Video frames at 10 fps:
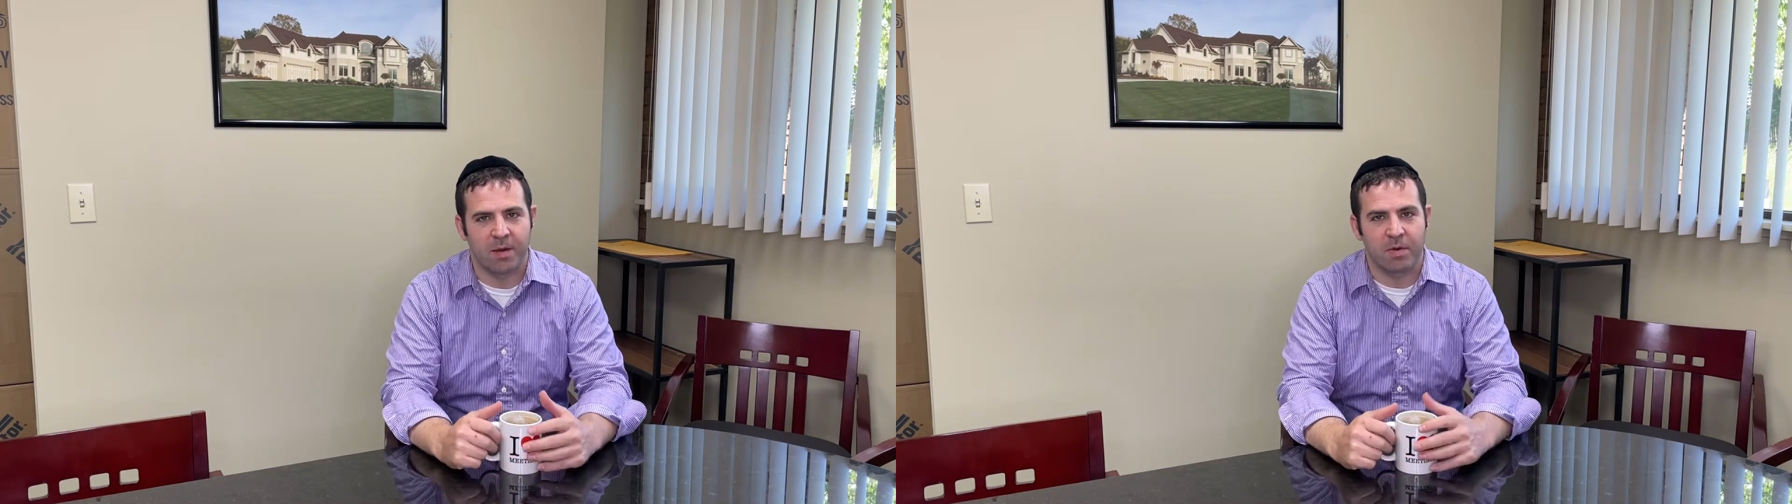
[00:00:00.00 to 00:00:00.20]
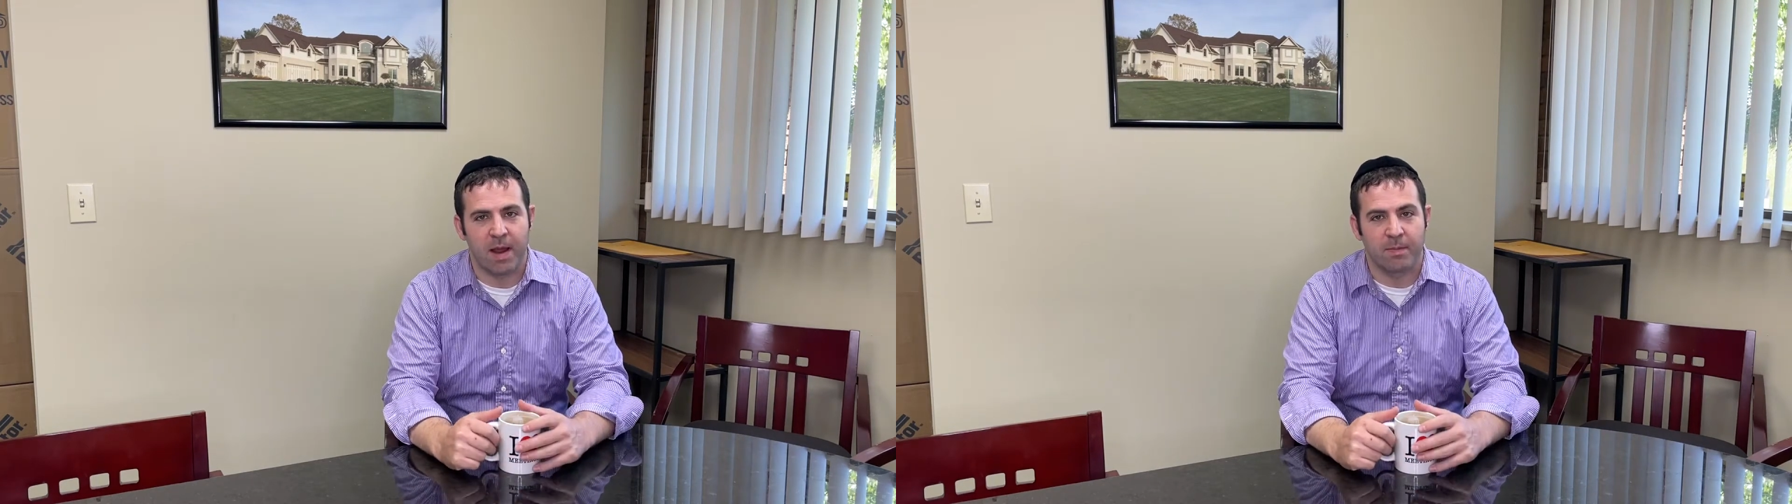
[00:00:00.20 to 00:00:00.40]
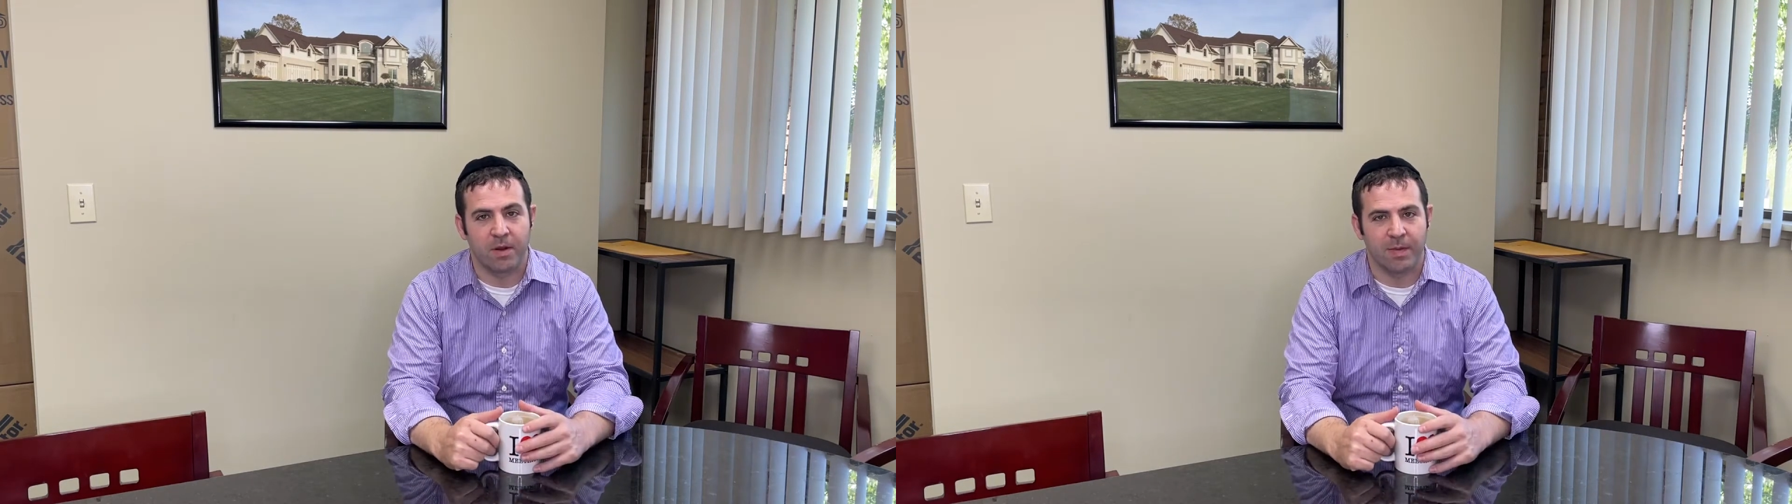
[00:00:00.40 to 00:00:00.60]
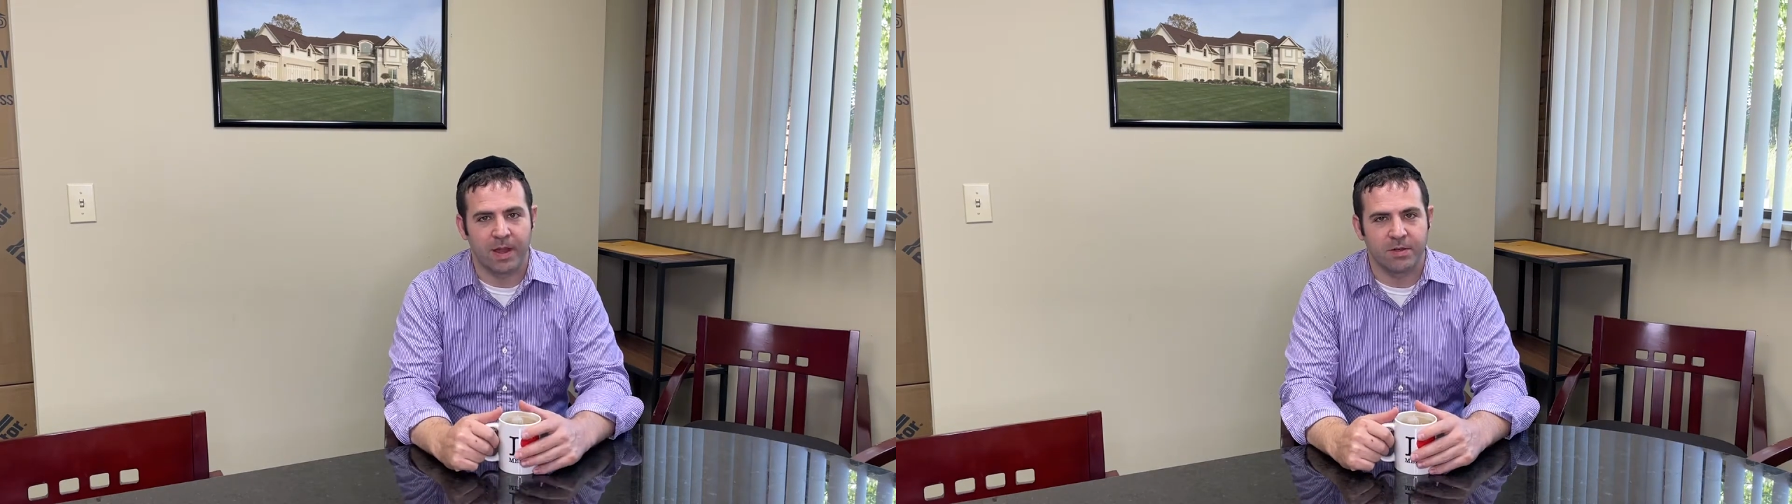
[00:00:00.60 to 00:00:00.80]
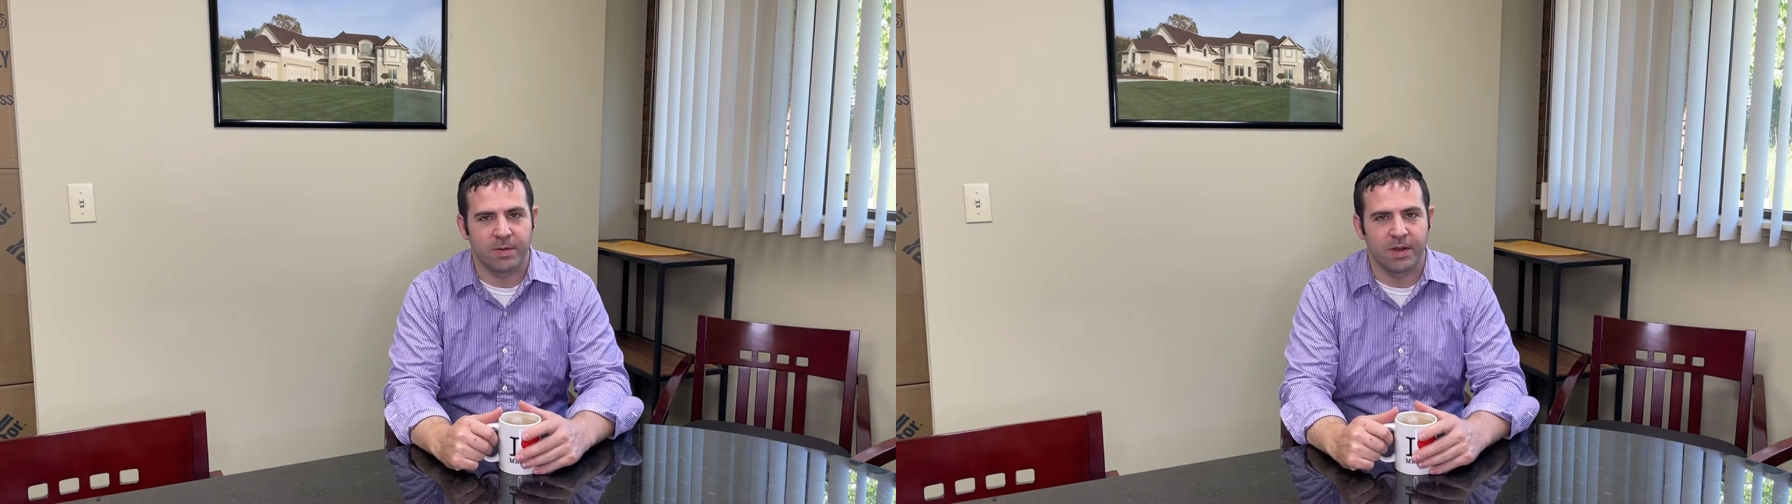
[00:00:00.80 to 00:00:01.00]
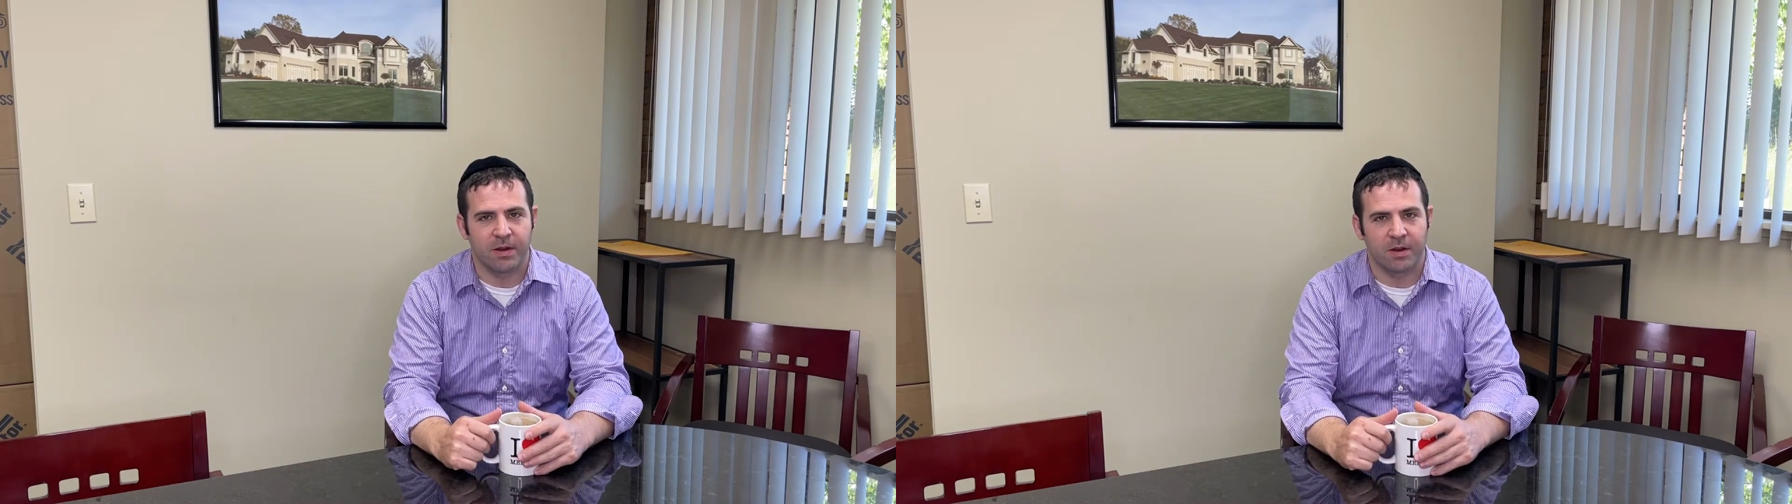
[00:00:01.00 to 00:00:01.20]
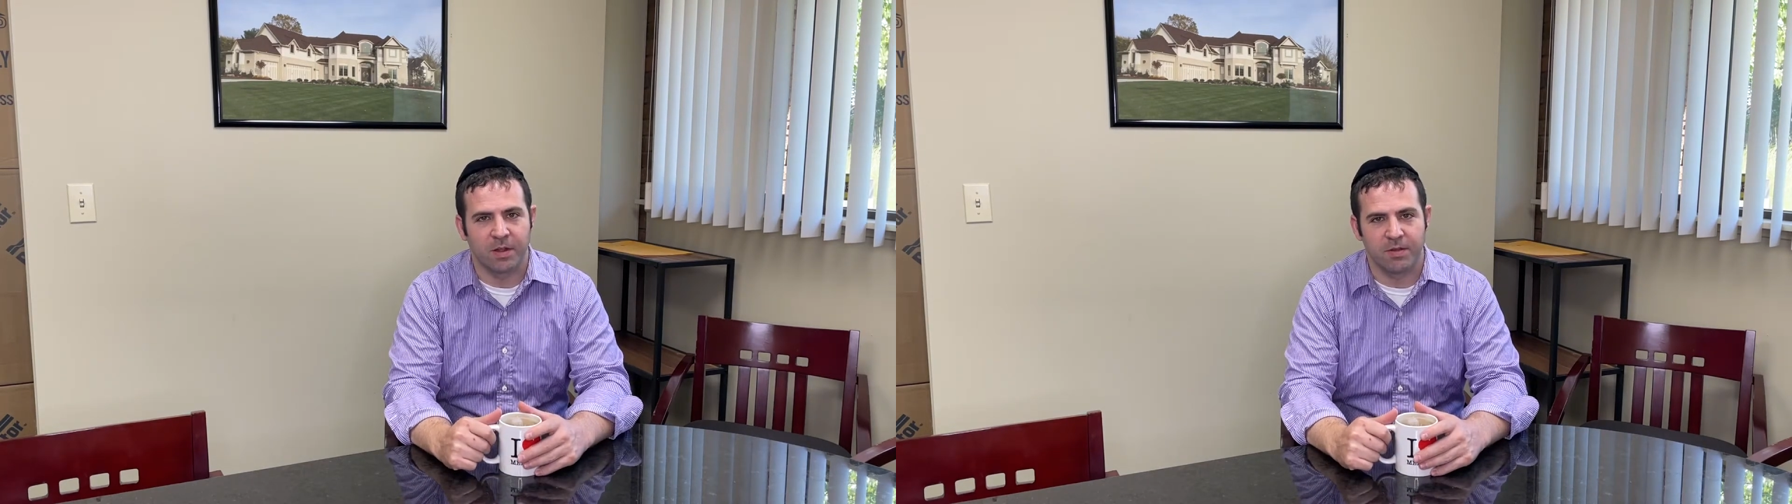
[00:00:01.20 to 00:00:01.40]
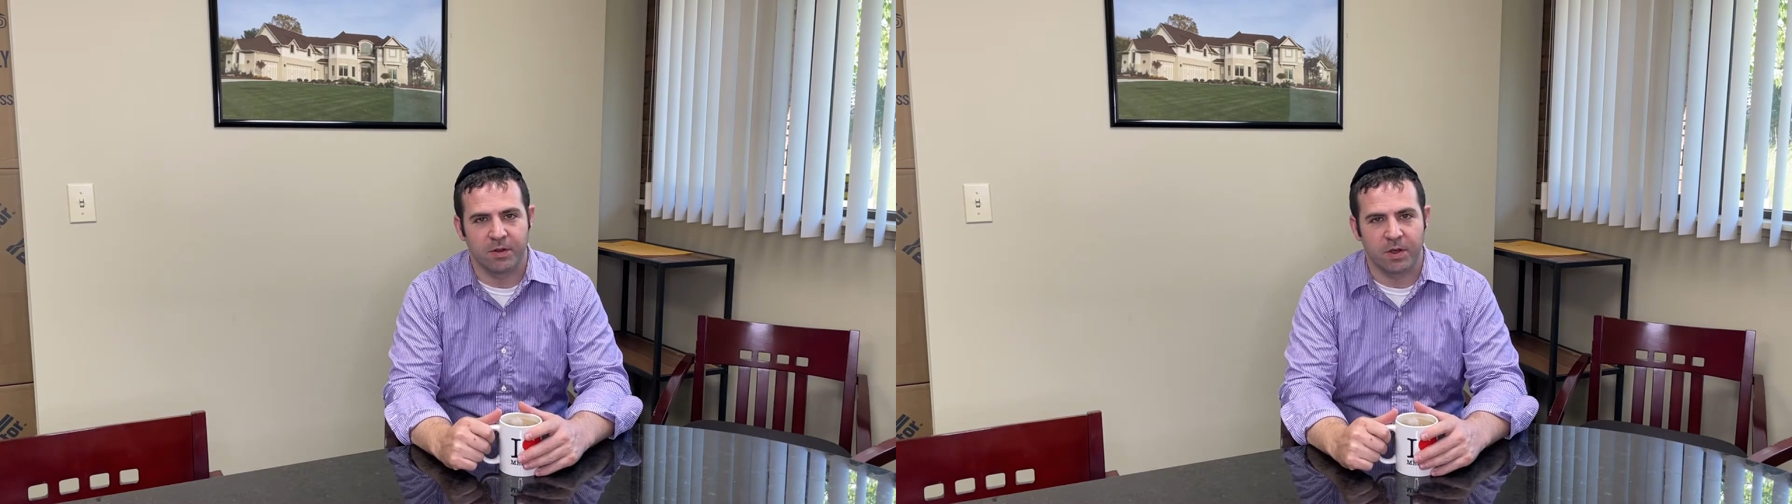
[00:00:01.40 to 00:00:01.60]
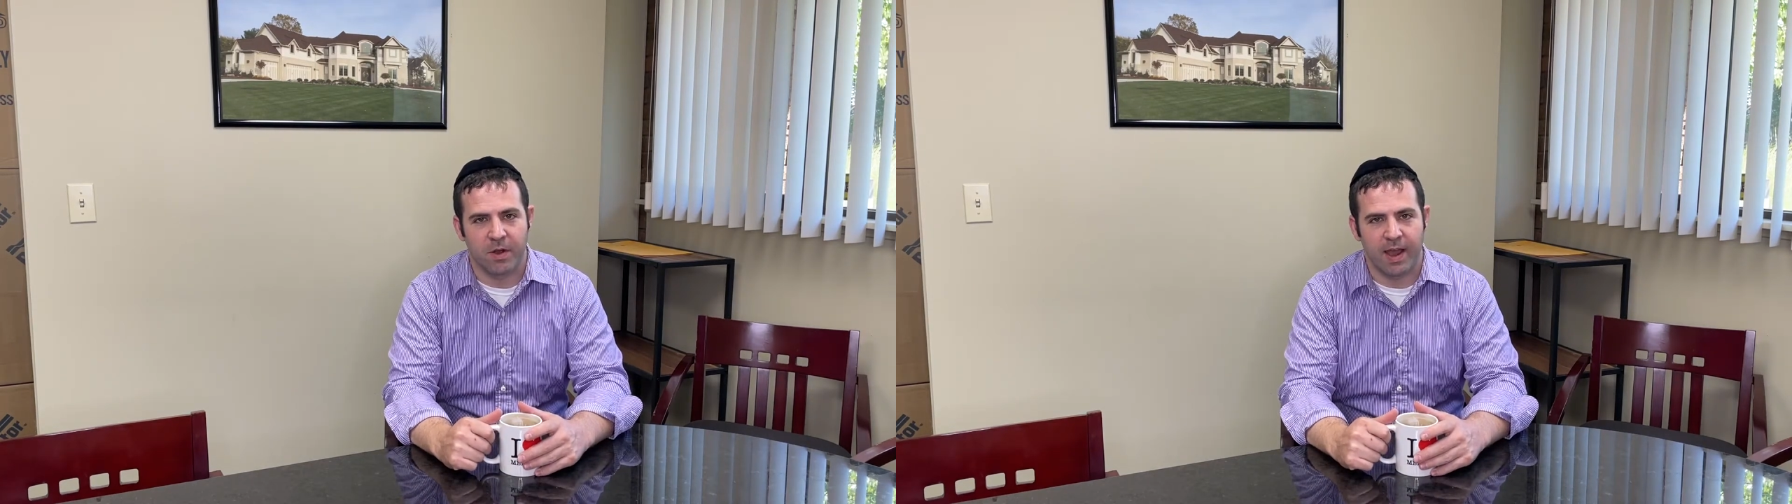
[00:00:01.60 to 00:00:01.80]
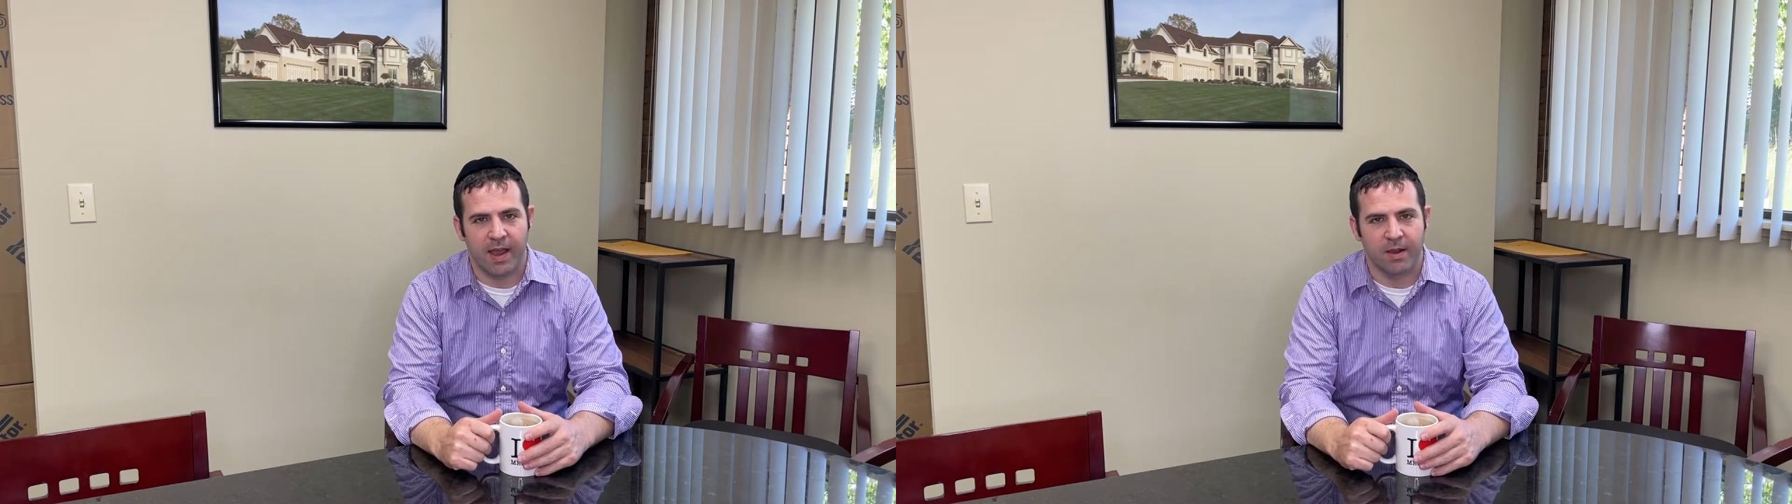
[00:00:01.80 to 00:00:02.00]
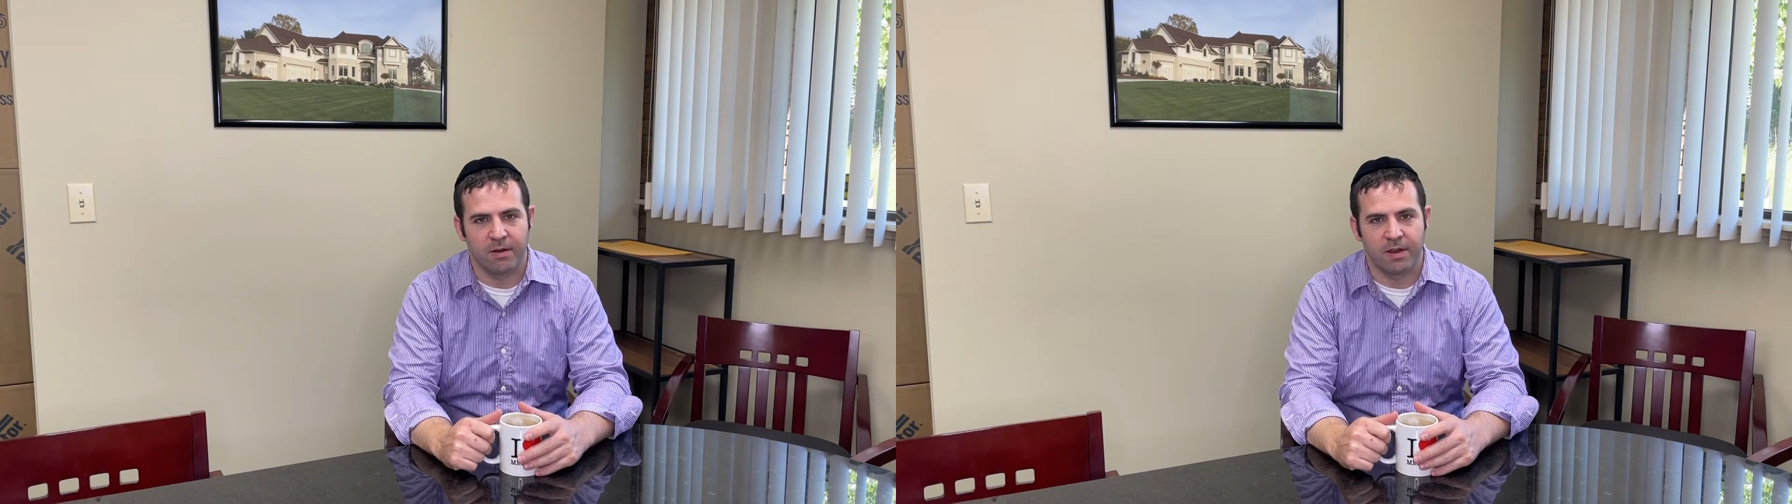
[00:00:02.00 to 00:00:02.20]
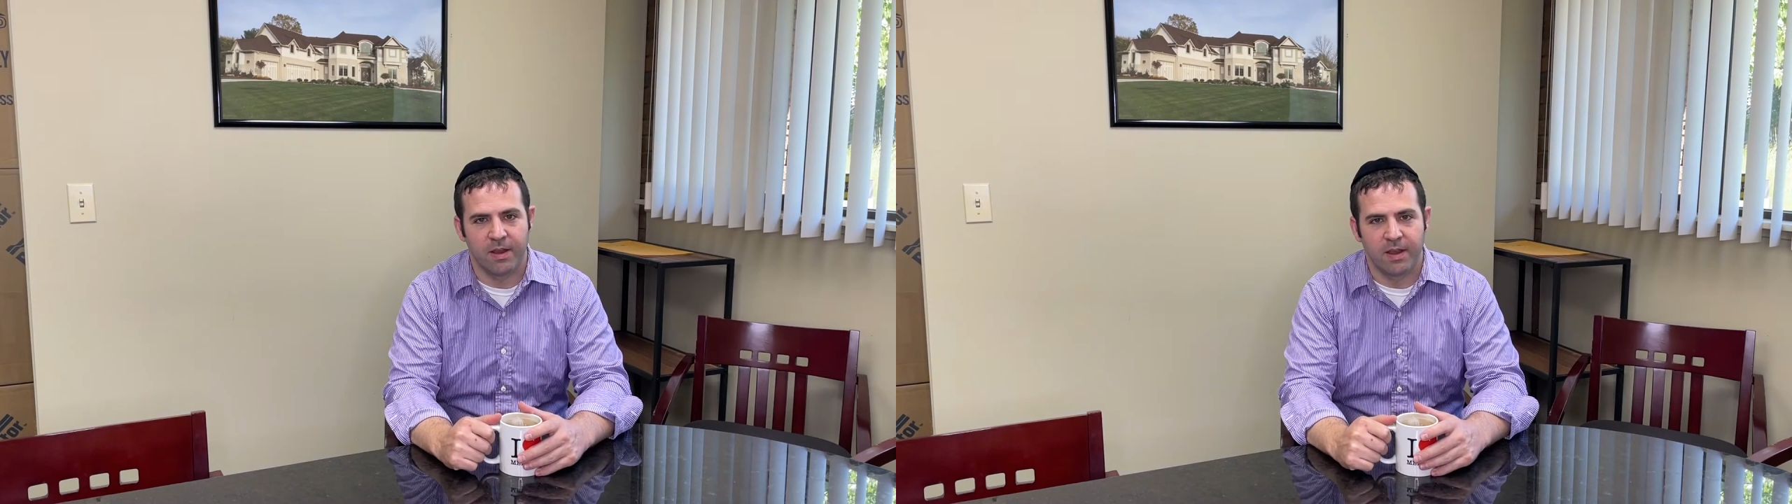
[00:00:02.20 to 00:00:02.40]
Property Management here in Cleveland, Ohio.